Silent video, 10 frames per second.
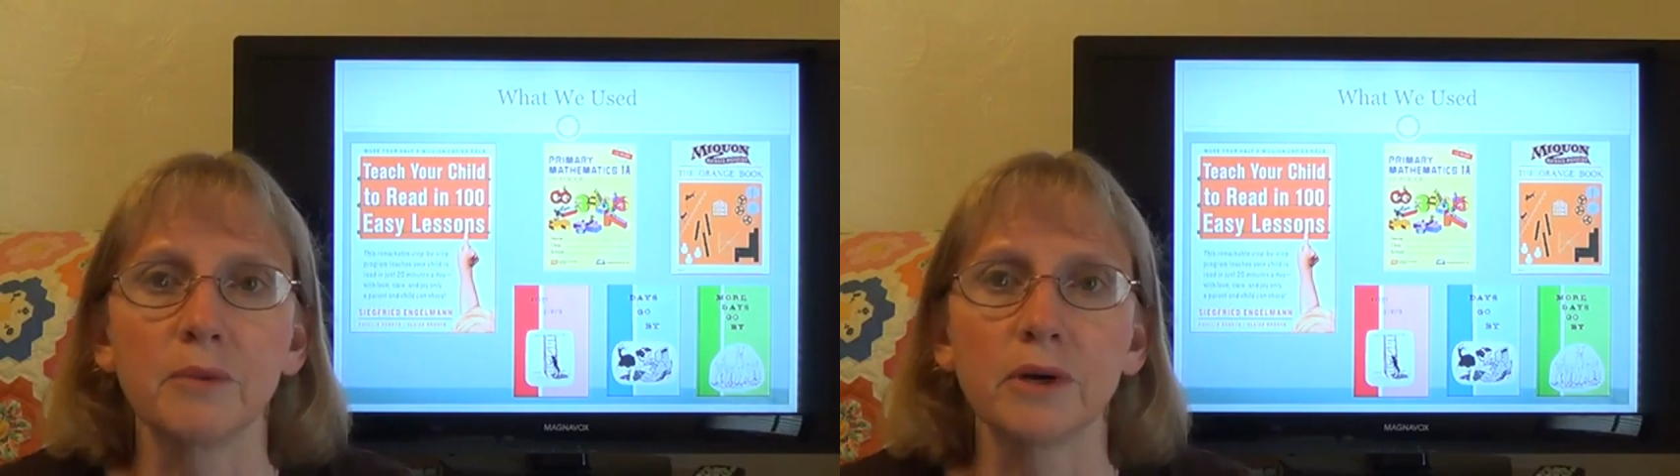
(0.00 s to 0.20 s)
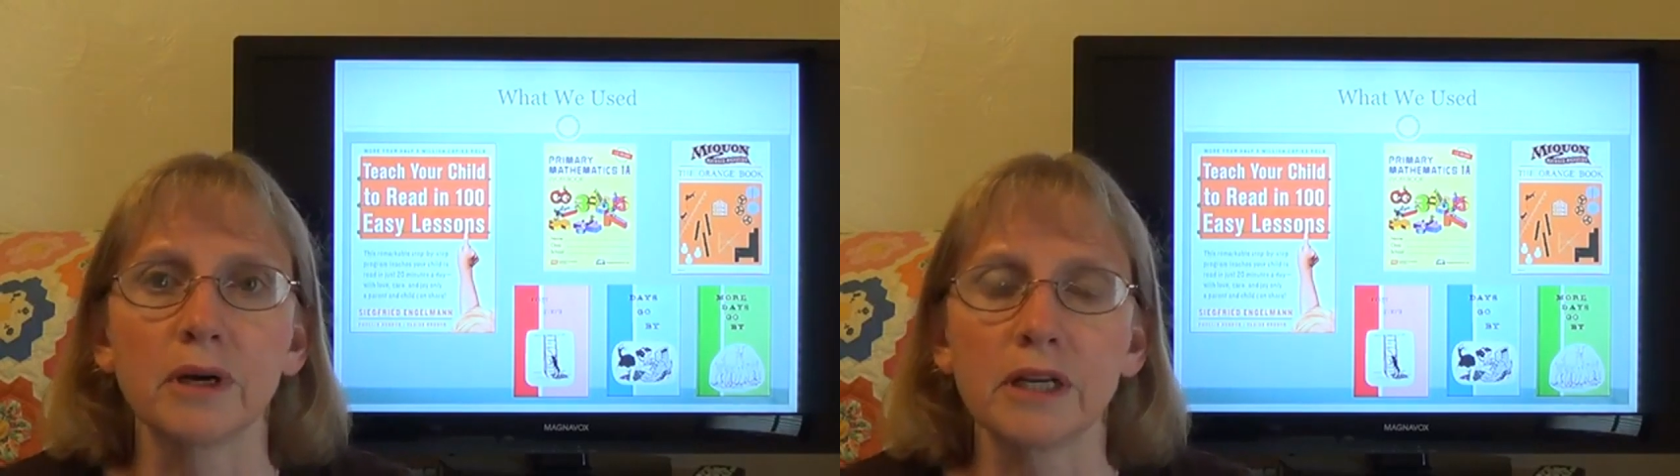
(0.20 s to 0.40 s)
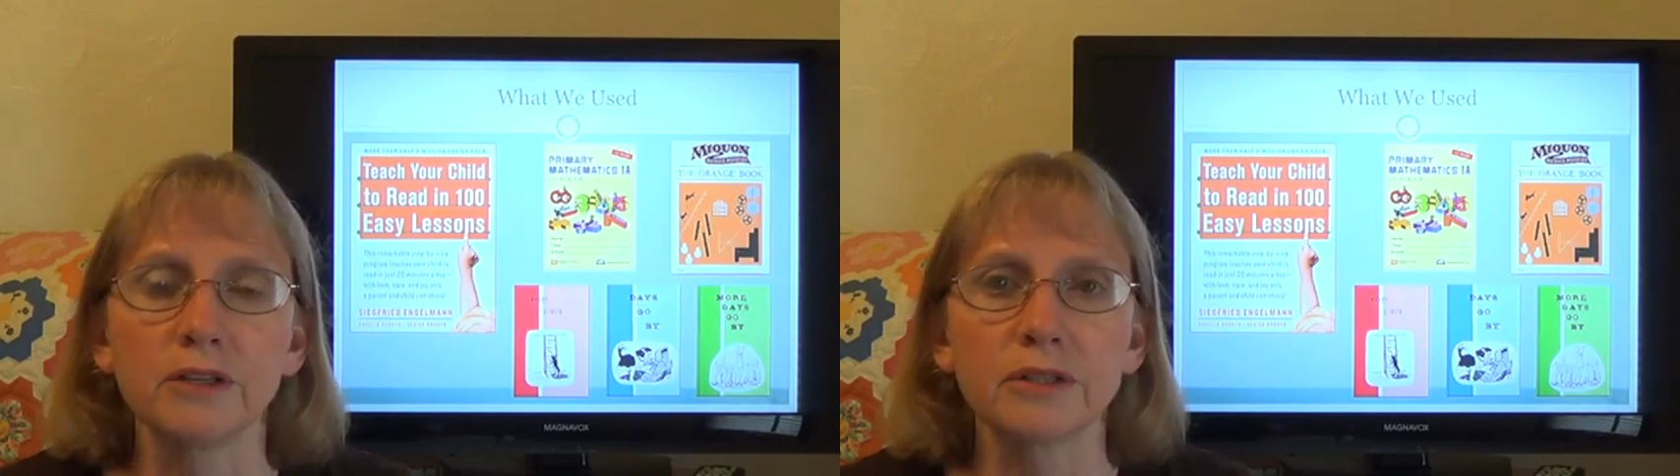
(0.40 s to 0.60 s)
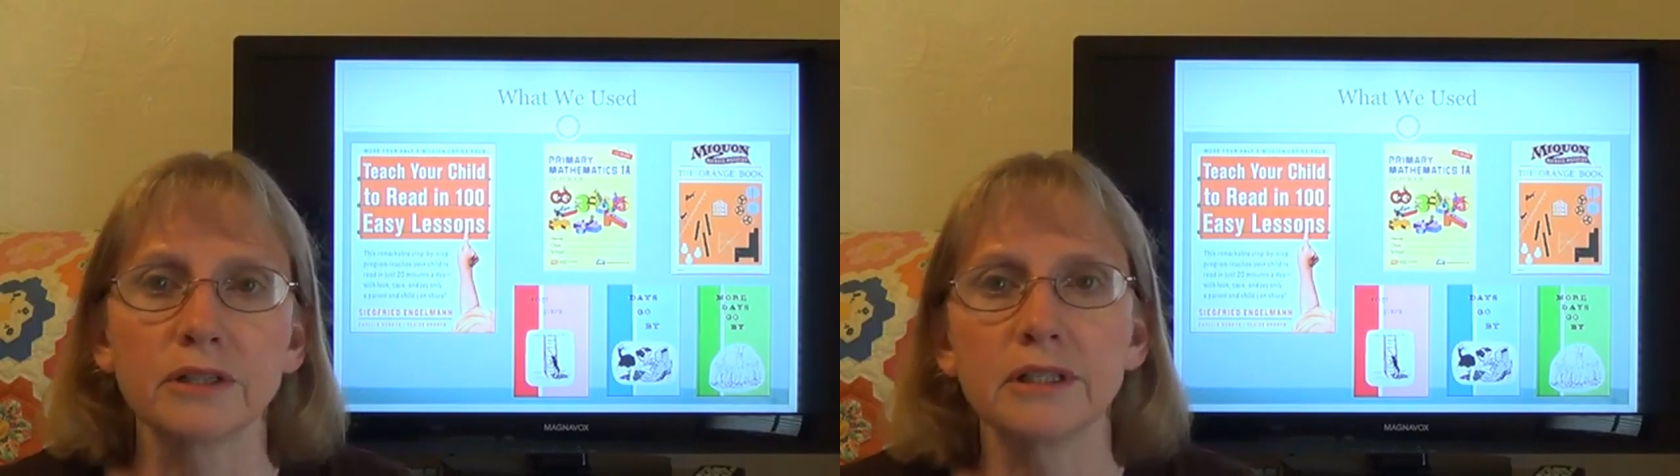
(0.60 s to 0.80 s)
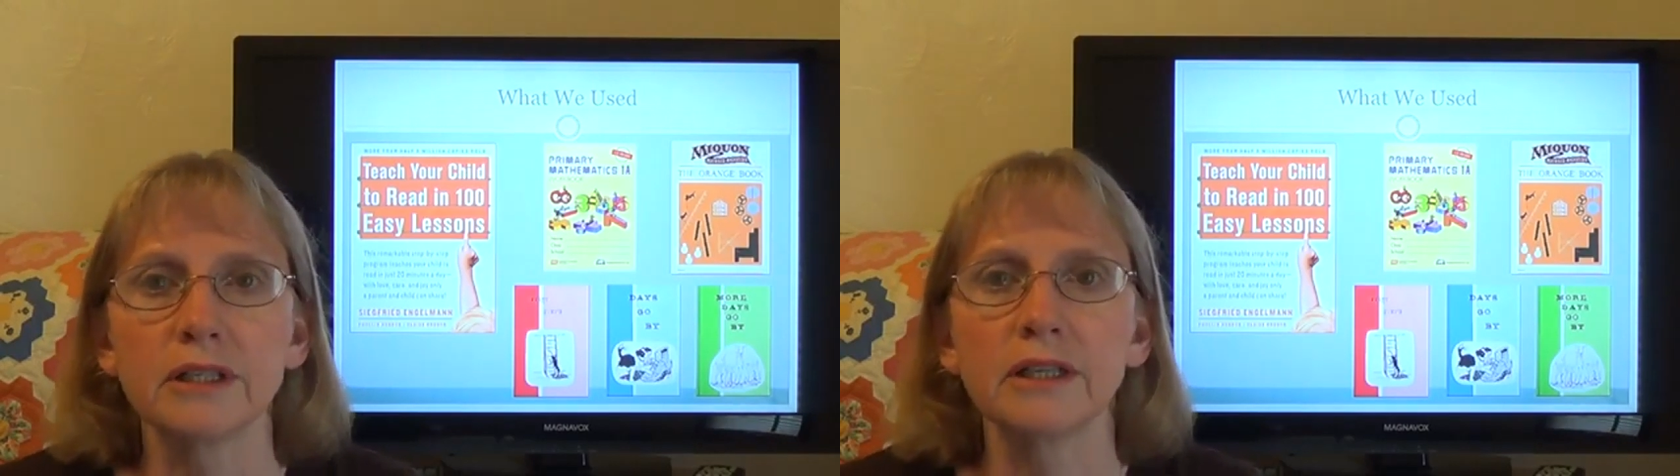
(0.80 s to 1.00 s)
more
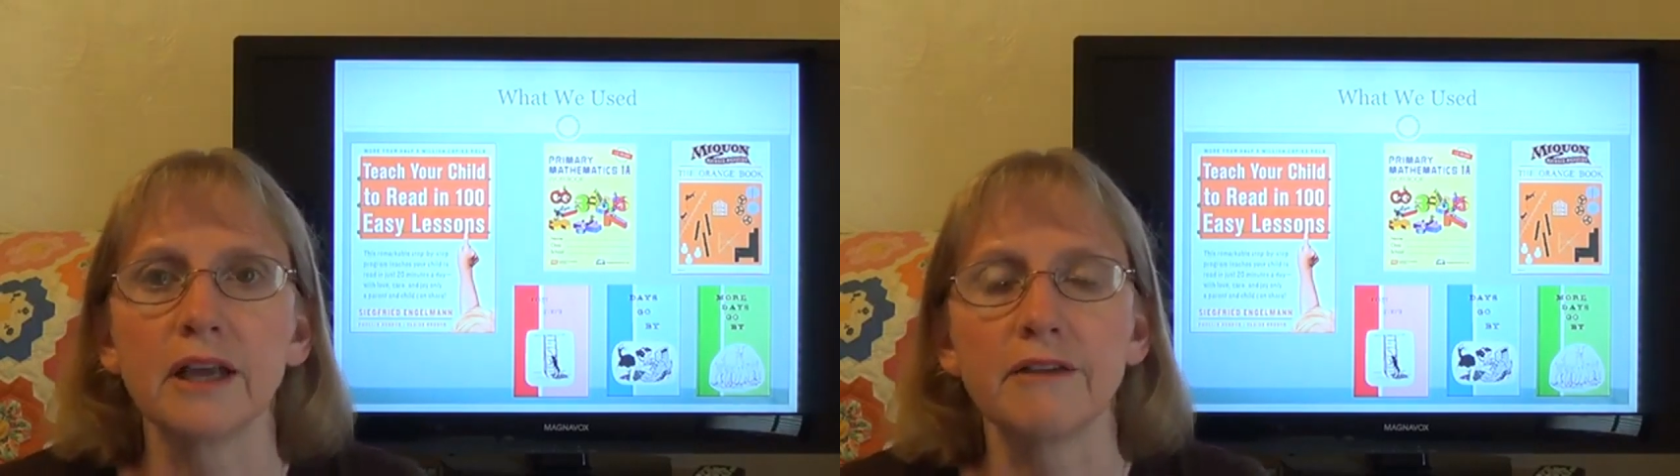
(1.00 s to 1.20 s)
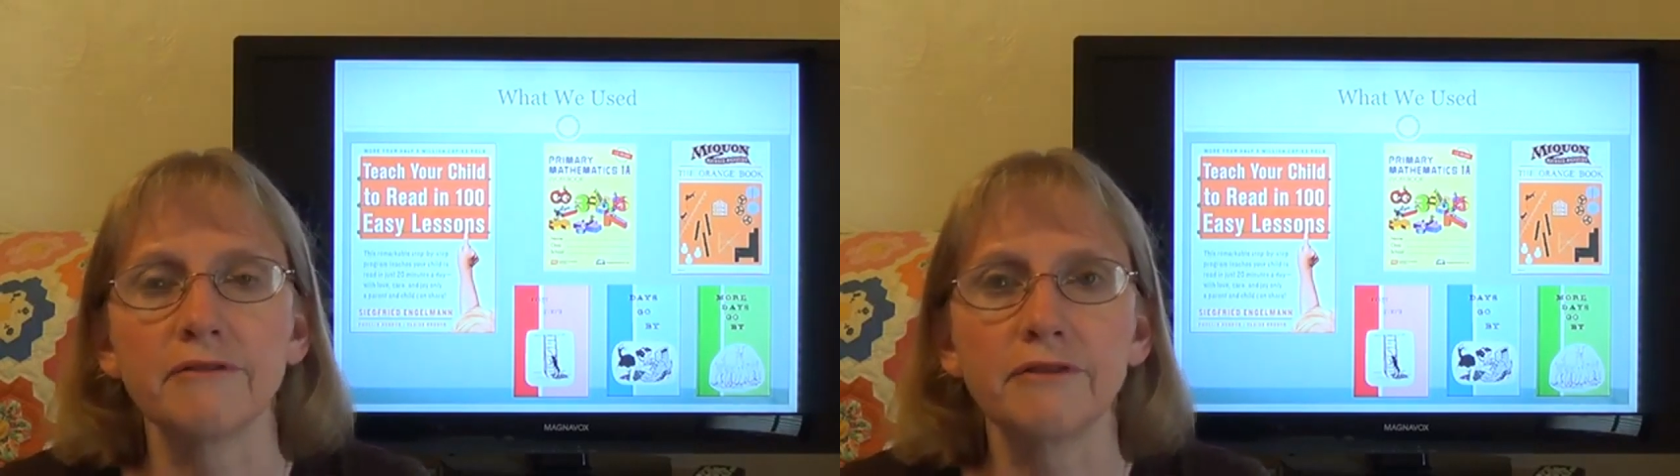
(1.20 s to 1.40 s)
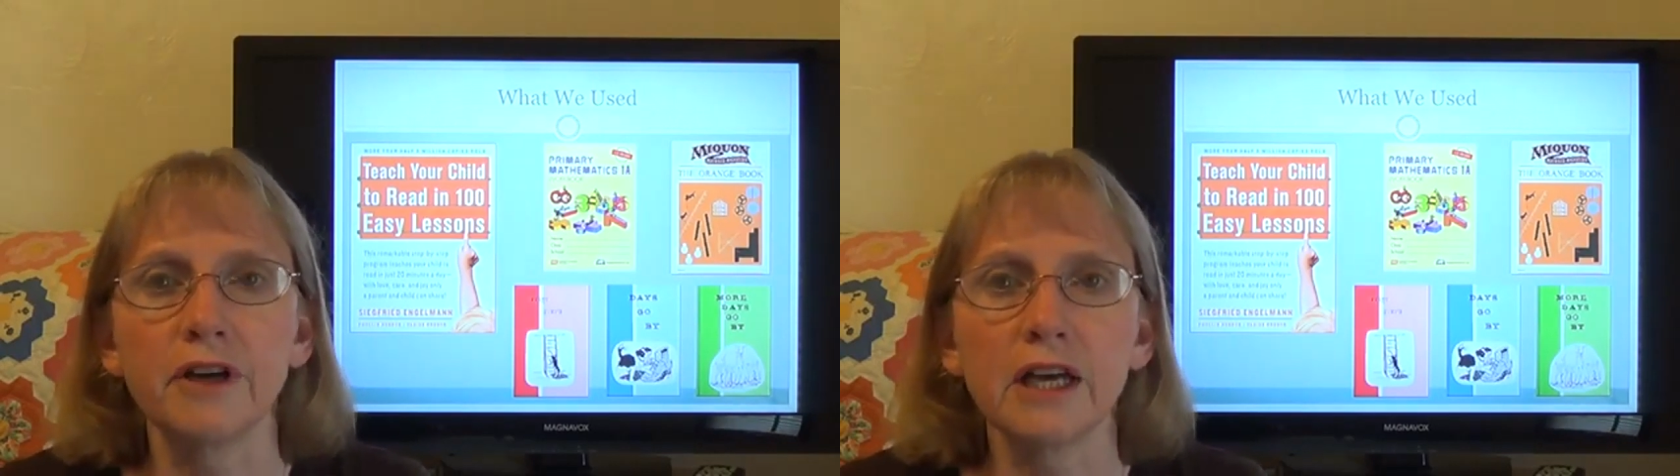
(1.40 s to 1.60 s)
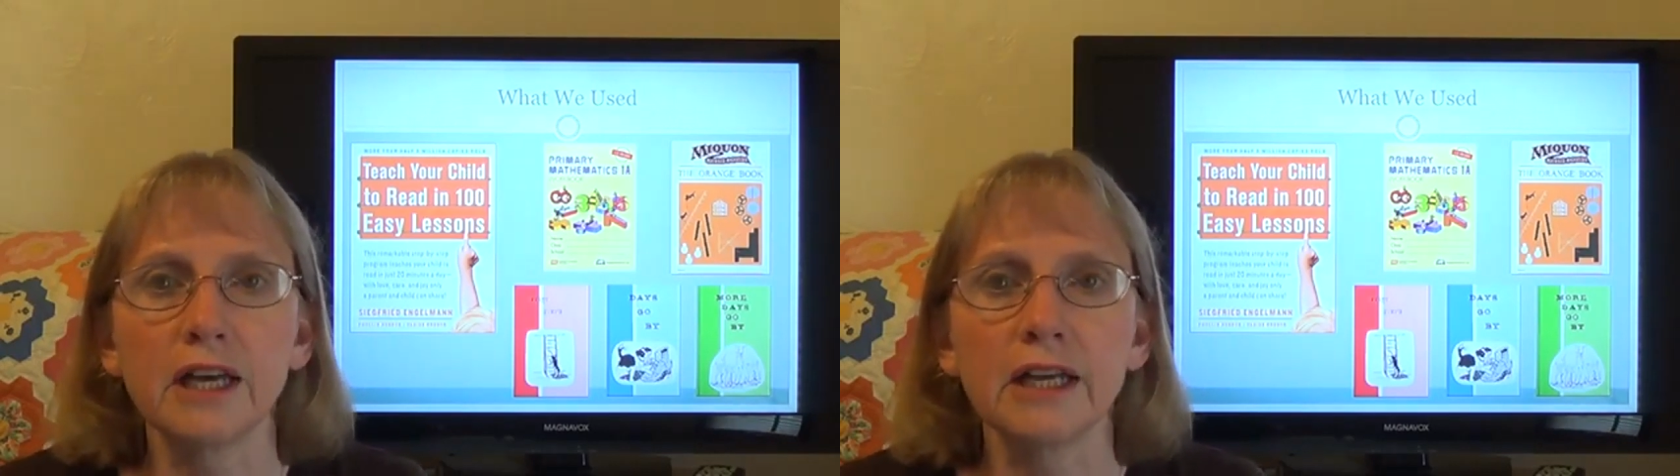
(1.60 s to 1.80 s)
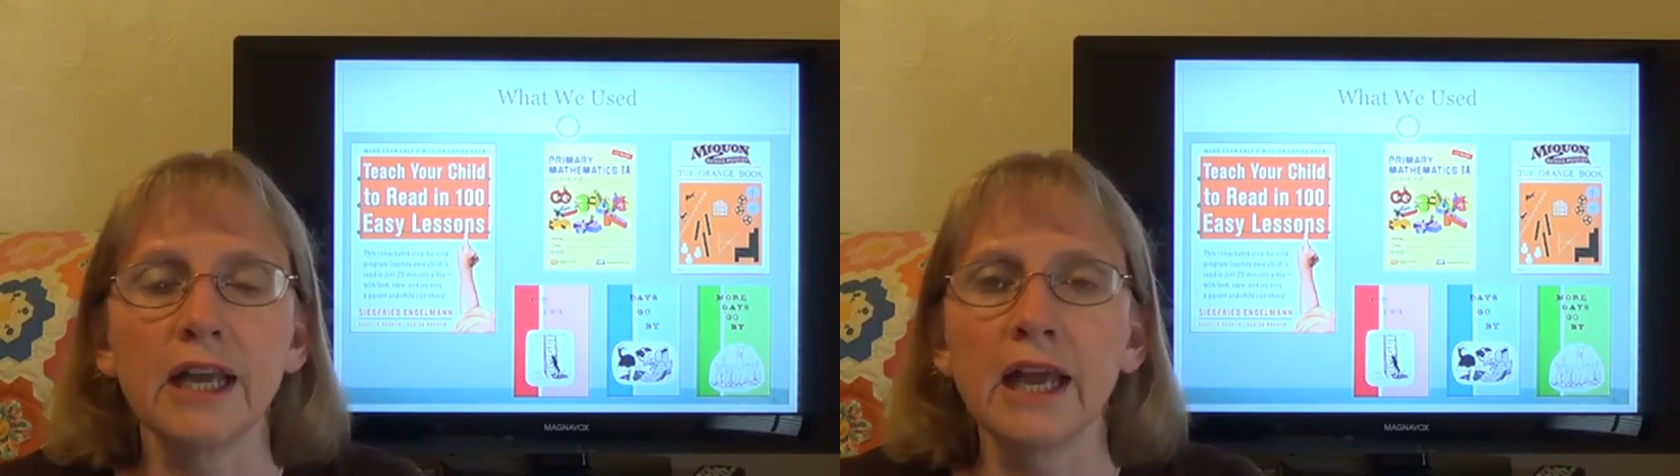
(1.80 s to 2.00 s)
interesting and
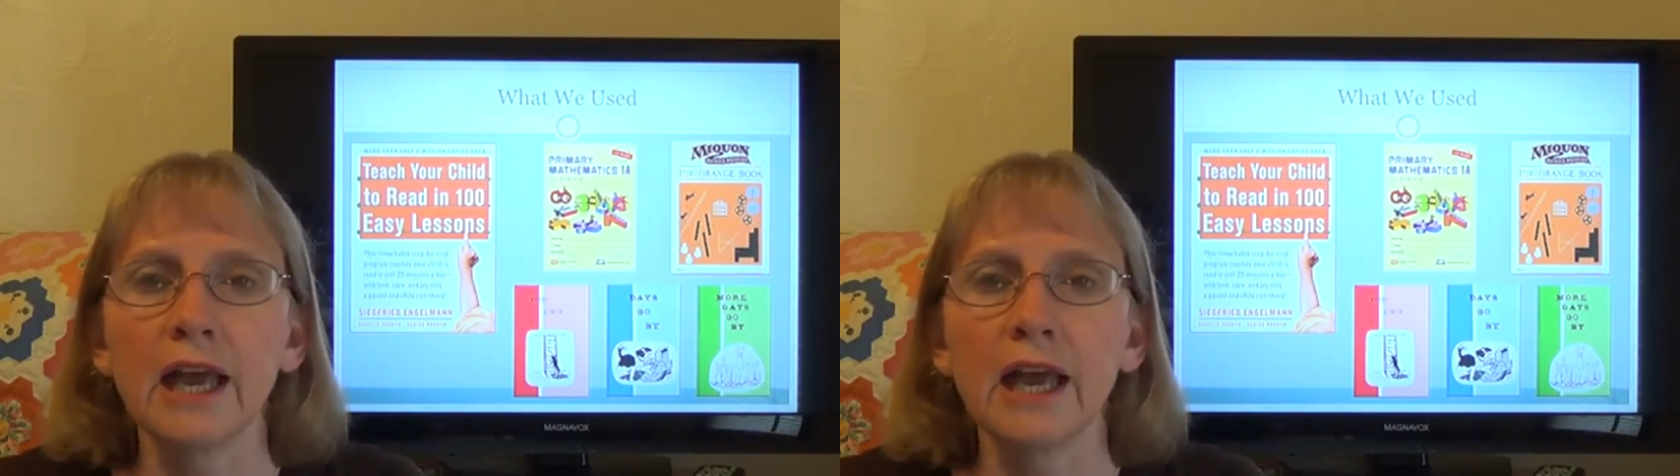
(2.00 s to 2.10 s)
fun.